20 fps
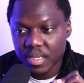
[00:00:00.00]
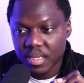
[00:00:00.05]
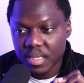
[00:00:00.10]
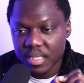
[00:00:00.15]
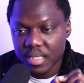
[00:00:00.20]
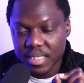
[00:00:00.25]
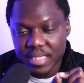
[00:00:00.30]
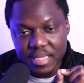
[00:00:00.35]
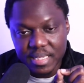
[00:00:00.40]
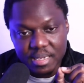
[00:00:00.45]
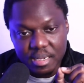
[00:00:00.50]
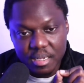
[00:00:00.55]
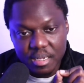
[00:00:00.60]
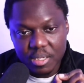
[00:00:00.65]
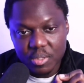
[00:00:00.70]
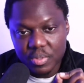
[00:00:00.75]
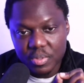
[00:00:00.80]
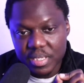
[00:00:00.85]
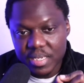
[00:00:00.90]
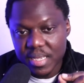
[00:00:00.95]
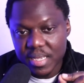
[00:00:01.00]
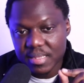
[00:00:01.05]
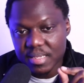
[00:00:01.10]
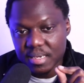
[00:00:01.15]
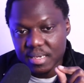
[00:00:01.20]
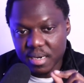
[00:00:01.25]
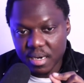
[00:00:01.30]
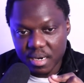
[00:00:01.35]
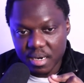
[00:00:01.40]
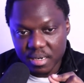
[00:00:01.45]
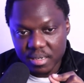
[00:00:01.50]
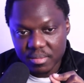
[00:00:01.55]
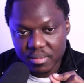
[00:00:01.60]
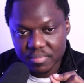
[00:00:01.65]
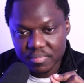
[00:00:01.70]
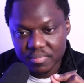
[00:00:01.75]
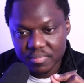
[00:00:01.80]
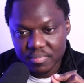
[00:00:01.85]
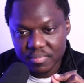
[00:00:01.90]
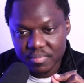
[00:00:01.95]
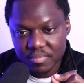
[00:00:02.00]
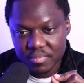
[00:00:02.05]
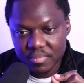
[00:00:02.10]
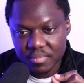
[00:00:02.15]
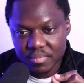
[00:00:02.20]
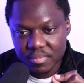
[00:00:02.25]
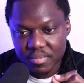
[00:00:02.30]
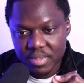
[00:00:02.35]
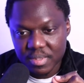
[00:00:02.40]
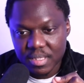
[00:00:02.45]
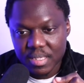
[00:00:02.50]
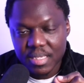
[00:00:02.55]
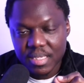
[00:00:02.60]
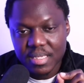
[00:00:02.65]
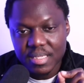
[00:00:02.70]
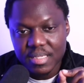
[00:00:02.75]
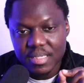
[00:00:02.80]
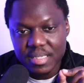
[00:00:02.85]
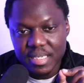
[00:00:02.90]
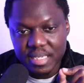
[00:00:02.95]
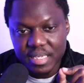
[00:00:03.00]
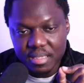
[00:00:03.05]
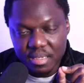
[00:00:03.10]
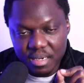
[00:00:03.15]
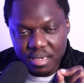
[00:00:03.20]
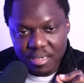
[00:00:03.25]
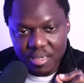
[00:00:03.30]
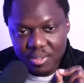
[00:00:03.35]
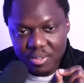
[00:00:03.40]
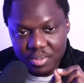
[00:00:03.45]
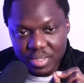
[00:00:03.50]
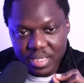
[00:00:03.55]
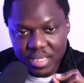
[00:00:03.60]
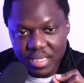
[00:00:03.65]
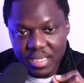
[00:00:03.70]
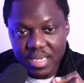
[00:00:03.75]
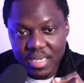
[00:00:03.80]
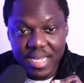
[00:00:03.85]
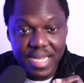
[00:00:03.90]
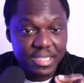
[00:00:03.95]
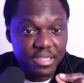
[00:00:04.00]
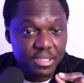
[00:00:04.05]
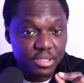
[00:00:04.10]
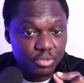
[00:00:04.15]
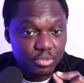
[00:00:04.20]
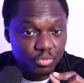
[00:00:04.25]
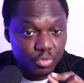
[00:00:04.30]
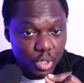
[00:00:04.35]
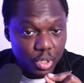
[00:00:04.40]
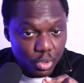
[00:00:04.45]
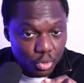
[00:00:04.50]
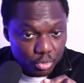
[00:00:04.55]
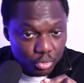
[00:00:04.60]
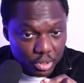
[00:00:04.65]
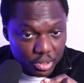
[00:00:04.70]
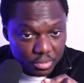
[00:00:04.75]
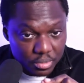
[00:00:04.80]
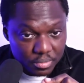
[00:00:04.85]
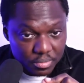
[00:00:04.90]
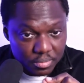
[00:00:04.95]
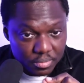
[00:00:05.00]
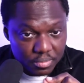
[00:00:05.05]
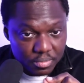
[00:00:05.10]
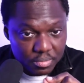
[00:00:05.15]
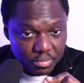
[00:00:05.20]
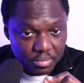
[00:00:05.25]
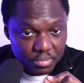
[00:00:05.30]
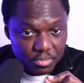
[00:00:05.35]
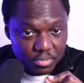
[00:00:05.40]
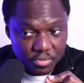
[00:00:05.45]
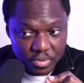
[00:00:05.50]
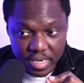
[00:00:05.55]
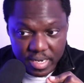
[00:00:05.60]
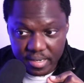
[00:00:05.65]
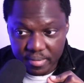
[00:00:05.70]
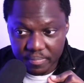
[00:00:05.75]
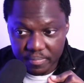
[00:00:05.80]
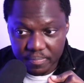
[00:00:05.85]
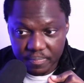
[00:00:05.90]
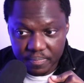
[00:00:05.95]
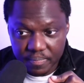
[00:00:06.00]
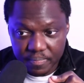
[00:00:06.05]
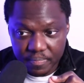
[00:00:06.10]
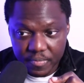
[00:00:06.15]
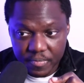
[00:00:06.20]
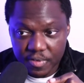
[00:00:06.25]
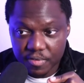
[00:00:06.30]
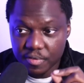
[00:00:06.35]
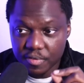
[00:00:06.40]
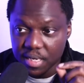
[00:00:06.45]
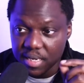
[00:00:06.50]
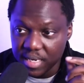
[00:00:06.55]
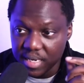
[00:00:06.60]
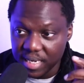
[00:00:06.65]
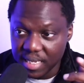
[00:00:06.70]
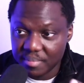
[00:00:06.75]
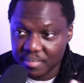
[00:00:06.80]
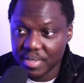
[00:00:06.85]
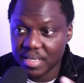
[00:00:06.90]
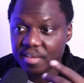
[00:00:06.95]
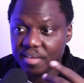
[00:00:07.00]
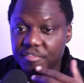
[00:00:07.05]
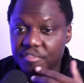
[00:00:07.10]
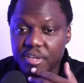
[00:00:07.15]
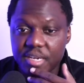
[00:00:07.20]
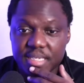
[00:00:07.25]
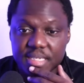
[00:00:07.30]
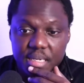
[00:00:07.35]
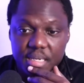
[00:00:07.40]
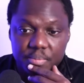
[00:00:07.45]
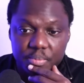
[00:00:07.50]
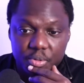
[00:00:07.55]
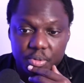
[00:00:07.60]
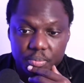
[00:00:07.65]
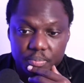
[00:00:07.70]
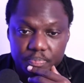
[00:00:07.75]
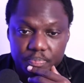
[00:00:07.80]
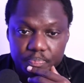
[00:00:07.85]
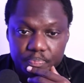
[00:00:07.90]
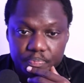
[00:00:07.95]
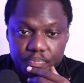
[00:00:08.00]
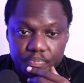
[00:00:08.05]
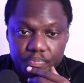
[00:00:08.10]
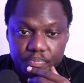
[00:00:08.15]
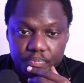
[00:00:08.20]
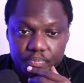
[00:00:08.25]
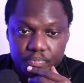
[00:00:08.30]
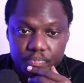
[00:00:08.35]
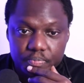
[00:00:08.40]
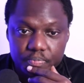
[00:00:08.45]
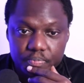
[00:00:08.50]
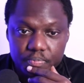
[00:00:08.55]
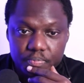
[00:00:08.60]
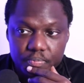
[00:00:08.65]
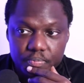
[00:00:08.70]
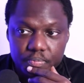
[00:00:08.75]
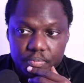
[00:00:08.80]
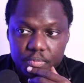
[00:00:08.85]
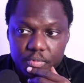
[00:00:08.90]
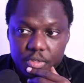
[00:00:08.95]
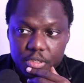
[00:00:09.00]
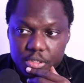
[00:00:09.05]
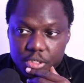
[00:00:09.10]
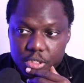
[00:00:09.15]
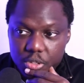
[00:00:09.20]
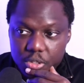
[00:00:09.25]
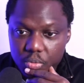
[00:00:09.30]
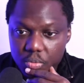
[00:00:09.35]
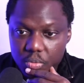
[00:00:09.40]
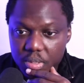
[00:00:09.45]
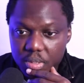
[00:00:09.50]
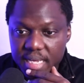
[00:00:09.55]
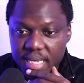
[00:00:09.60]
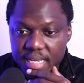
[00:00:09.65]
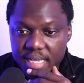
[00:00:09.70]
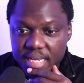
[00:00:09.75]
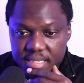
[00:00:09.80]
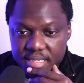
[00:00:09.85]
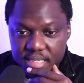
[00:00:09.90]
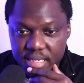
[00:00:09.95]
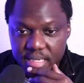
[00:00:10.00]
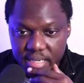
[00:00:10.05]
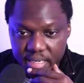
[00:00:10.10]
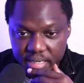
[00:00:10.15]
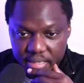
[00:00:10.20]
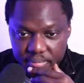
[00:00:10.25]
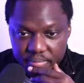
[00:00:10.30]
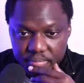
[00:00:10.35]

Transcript: They're not looking at the car, they're not looking at the road, right? And let me give you an example. So let's say